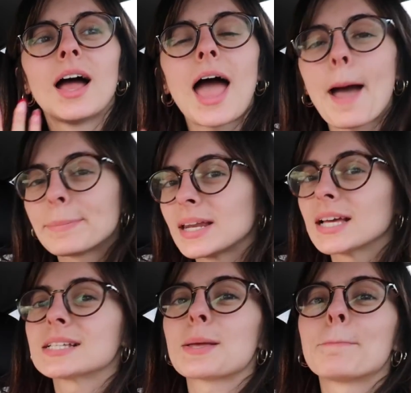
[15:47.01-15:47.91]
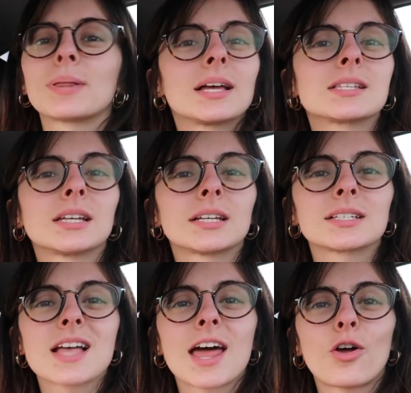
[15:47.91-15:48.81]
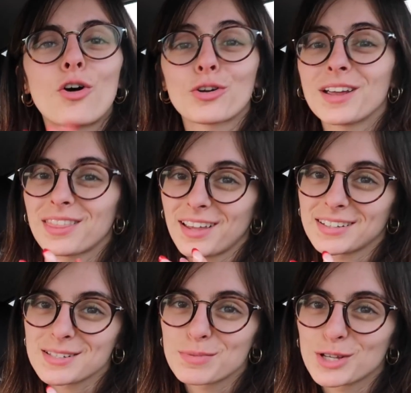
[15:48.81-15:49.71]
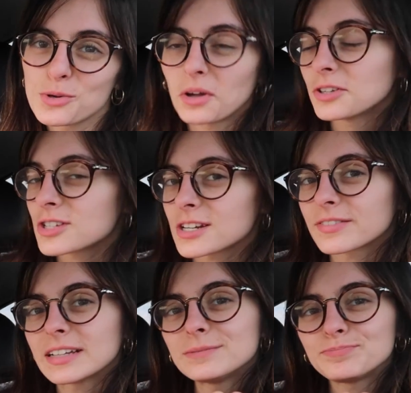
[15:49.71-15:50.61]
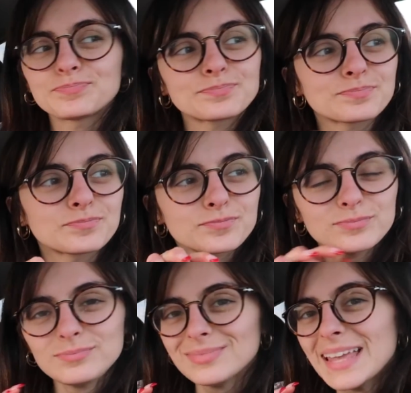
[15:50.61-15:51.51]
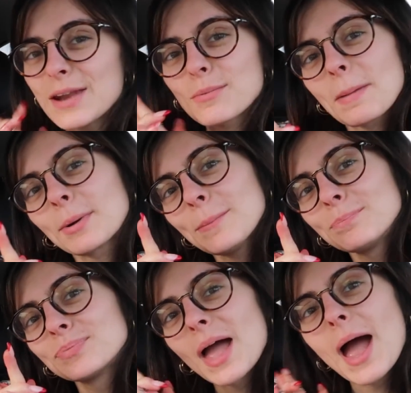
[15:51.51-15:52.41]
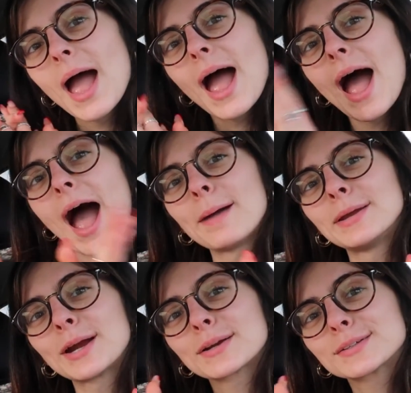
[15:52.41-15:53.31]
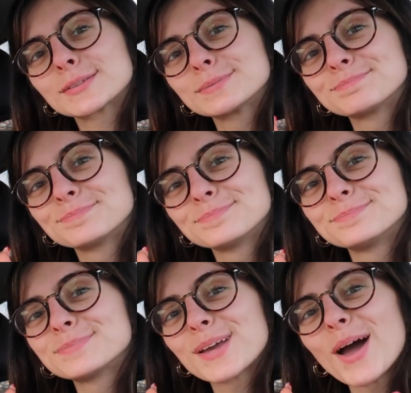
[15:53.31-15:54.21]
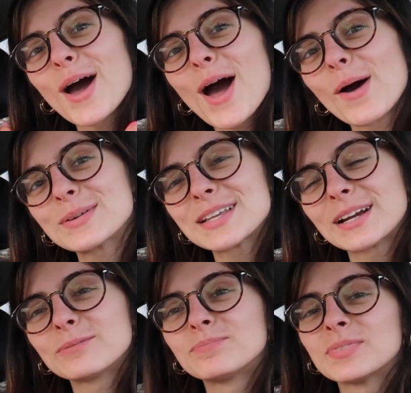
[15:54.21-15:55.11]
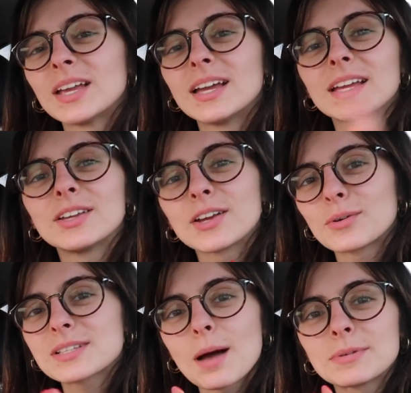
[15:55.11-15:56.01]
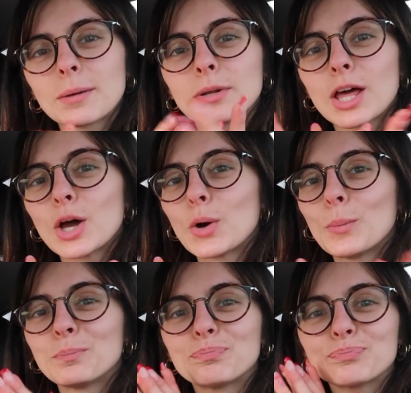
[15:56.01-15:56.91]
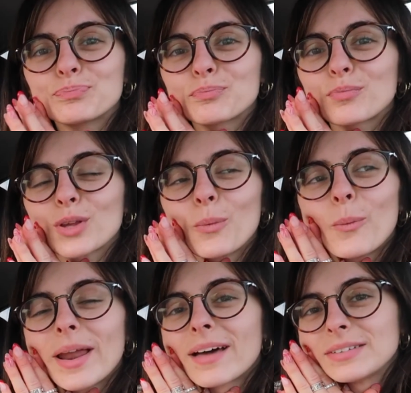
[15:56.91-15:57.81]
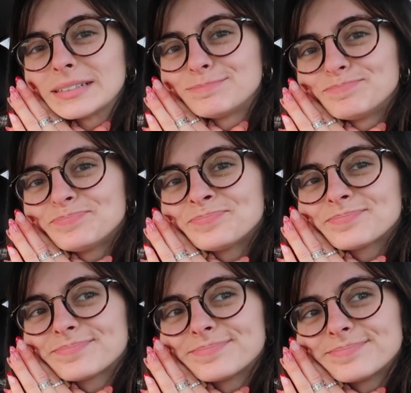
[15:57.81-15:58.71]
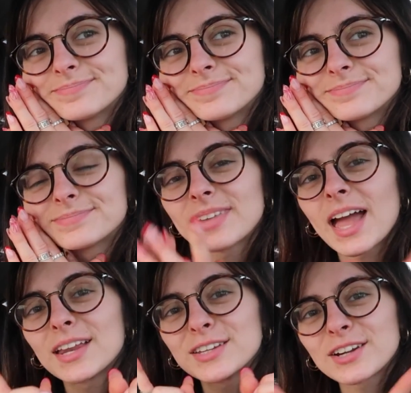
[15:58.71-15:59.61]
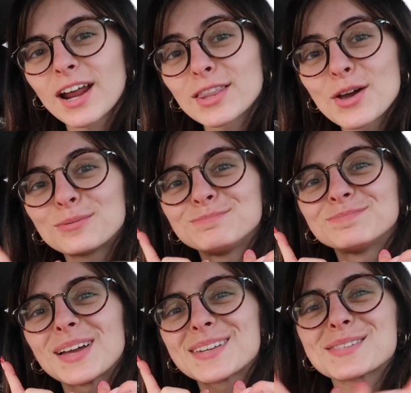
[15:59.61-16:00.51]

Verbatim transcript: happiness and blessings and all great things because you all deserve it. And remember, I'm here. Always here. You can always comment down below, whatever. And you're not alone. And